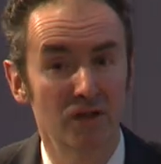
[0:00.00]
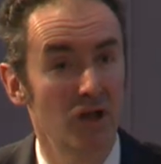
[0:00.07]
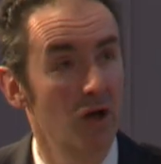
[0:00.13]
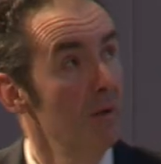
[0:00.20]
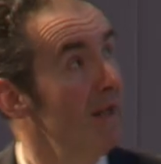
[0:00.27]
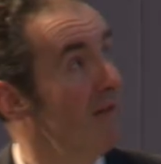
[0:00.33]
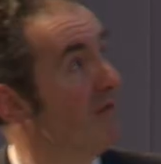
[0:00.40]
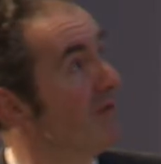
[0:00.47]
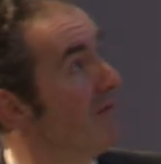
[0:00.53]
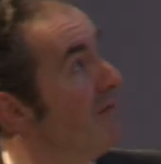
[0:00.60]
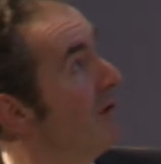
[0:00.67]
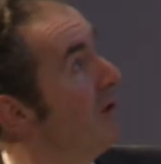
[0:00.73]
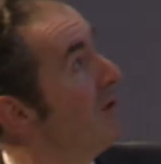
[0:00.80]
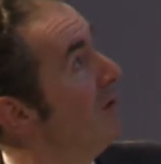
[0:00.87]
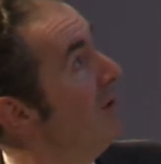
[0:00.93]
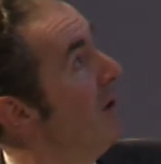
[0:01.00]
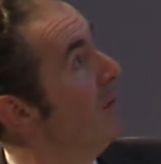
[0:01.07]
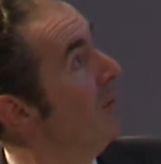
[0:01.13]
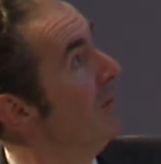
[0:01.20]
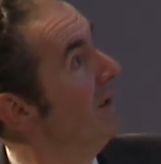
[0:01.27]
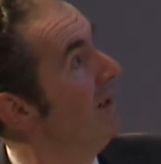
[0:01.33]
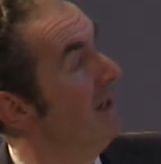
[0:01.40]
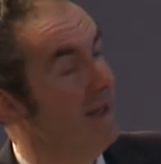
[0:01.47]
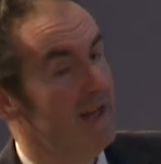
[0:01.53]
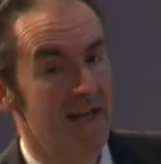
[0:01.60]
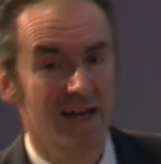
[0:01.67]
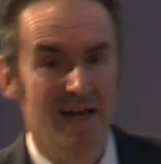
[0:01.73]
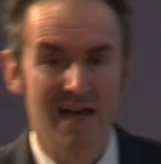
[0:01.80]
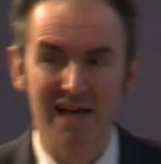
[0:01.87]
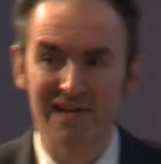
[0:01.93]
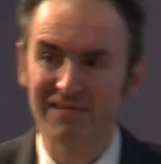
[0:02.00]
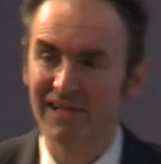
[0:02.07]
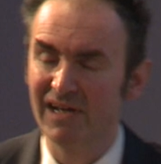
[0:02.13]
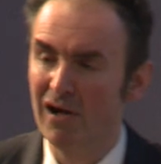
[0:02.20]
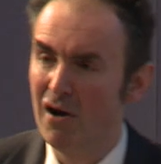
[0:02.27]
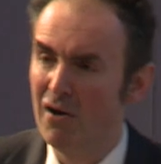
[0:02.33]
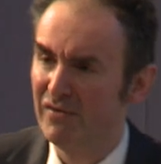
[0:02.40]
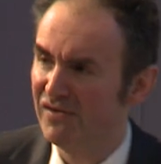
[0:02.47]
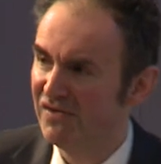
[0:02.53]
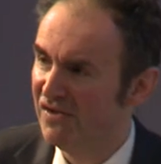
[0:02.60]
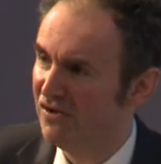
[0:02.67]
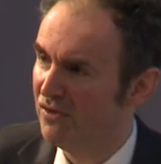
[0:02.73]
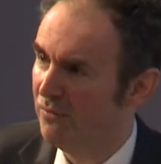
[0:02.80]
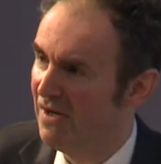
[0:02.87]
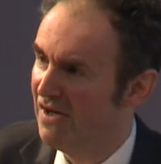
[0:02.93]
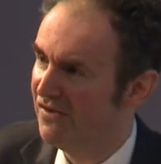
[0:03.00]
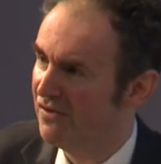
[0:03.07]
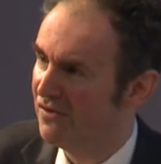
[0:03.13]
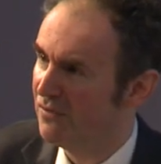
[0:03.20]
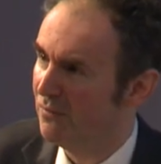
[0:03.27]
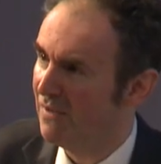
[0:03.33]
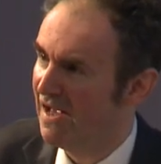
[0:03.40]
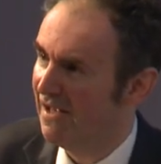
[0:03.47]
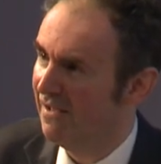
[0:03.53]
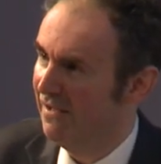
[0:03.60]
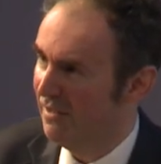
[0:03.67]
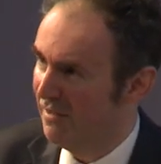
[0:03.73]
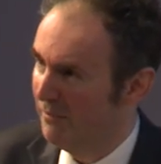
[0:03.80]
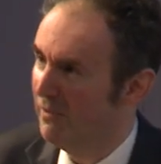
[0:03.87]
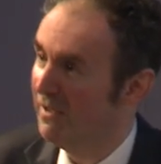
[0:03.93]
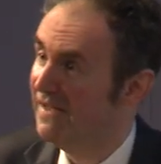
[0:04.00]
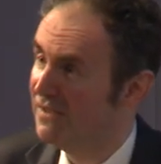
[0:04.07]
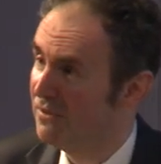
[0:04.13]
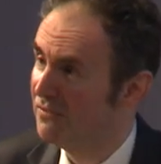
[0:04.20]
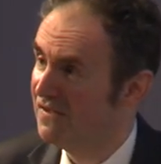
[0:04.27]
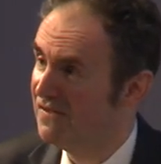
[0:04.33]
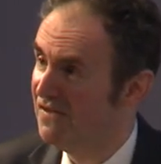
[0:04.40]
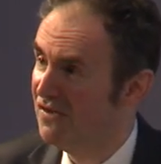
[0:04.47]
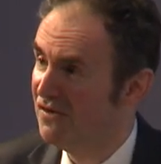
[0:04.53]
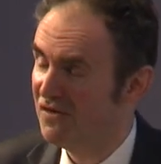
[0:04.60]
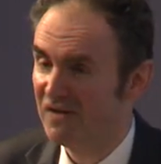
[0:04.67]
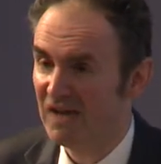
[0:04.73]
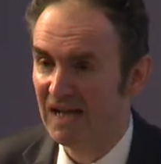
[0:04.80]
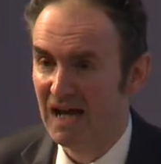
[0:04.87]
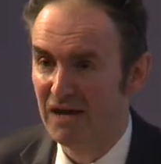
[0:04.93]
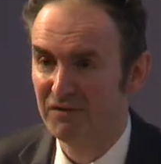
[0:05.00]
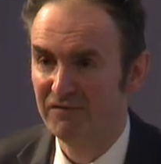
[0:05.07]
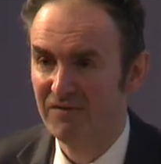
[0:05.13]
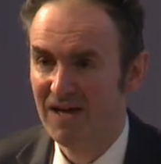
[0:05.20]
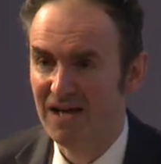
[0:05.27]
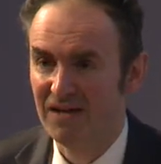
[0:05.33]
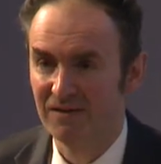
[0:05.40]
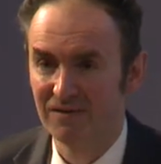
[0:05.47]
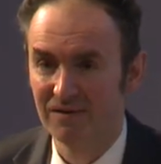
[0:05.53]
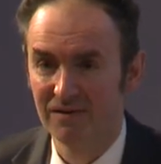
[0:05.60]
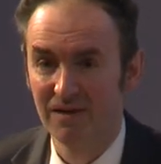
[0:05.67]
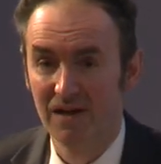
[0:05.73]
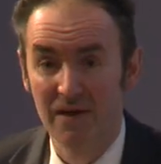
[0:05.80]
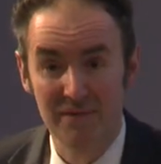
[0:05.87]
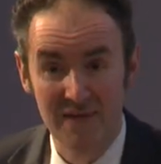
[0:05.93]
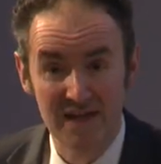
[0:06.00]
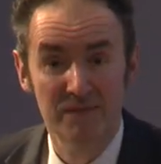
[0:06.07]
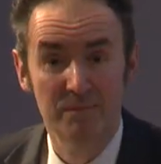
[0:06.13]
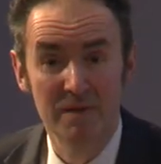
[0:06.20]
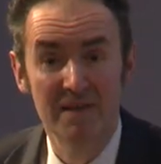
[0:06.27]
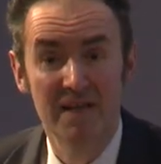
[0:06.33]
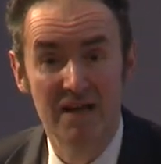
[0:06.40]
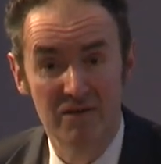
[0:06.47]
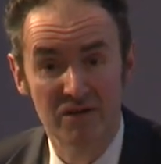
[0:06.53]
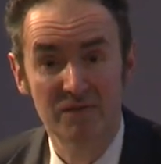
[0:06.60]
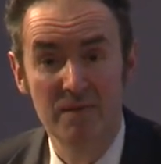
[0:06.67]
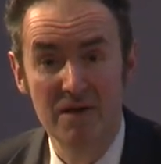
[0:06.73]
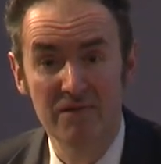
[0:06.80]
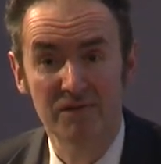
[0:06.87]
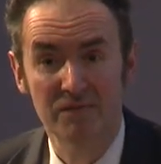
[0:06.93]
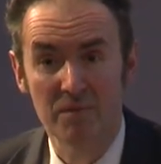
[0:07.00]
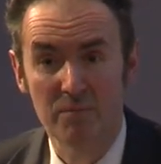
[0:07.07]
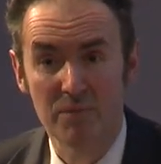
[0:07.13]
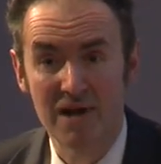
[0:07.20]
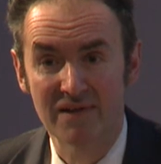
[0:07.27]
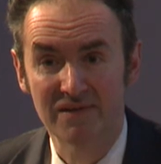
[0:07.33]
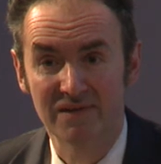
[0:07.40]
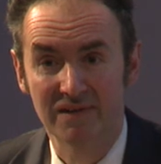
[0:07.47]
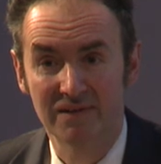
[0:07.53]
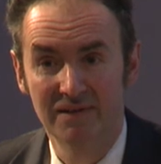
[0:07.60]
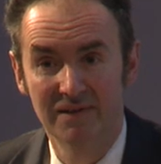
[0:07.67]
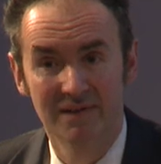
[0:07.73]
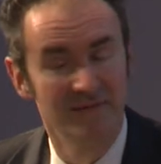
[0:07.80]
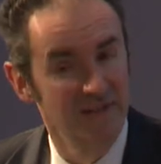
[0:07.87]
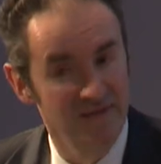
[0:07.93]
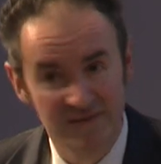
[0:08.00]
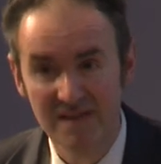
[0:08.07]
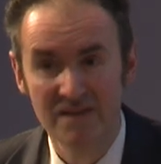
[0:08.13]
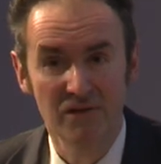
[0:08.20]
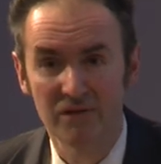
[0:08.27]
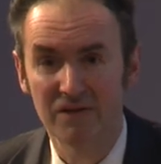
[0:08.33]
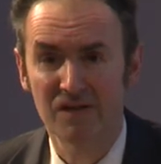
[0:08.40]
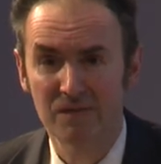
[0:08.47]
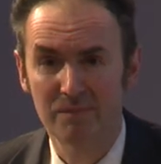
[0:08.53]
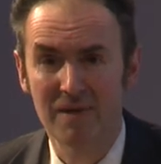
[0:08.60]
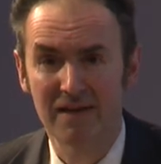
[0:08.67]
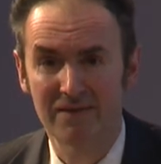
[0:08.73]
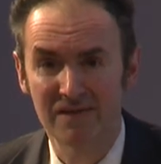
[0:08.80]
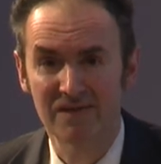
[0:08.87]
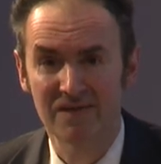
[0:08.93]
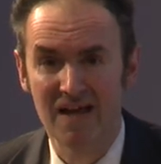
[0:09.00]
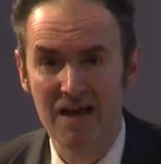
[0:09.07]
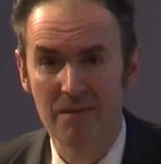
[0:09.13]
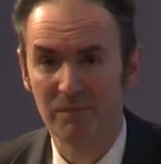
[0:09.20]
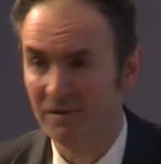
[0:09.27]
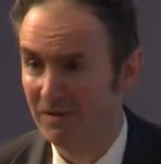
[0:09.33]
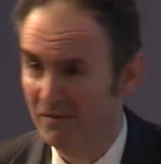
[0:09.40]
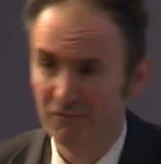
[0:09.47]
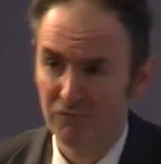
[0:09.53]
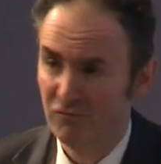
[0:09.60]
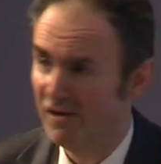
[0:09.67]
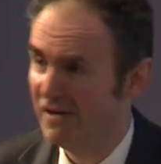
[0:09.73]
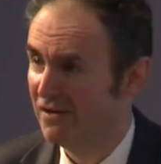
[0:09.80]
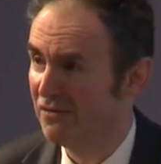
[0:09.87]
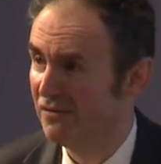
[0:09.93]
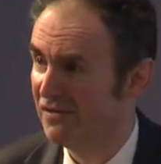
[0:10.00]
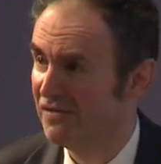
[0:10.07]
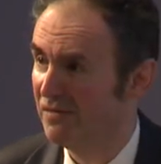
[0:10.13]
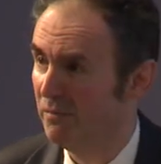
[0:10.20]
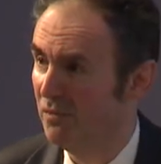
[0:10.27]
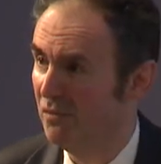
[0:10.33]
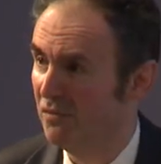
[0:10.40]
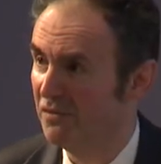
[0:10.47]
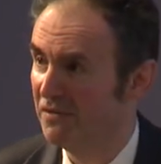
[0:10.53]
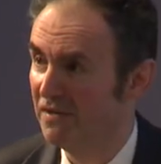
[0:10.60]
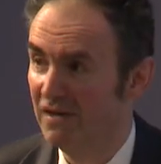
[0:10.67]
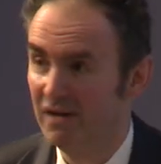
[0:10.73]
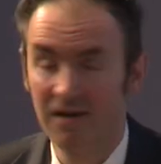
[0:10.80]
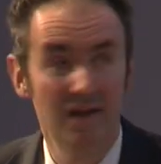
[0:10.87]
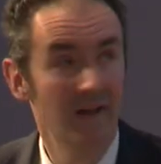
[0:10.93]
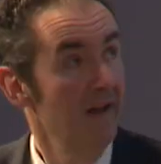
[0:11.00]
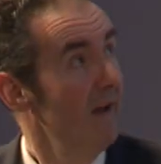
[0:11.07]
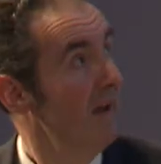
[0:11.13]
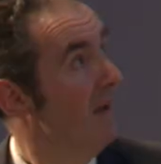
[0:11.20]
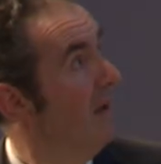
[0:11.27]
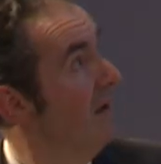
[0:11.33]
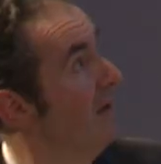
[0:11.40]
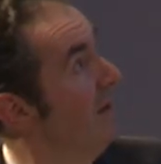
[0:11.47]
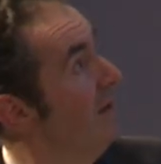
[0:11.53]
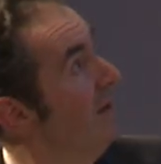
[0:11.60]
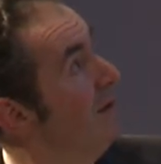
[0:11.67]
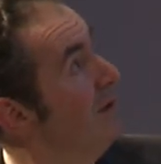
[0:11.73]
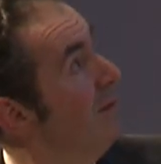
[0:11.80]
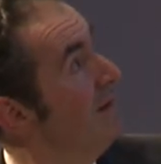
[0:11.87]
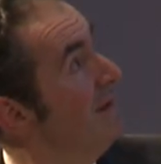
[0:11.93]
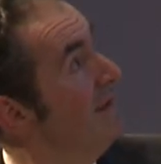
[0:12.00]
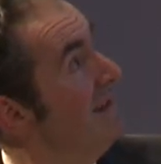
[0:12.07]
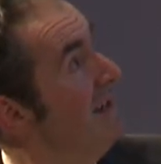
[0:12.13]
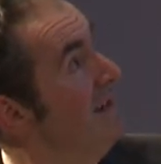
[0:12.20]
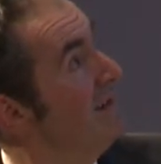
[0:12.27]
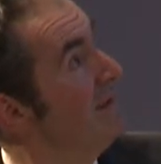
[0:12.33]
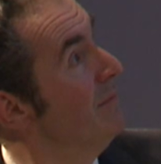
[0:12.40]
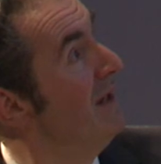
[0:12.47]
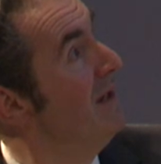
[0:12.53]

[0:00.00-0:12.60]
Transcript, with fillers: low levels of control, as they are in situations where political decisions get out of hand. And that's been their experience with Brexit. They did not expect this to happen, right across the board. You can see some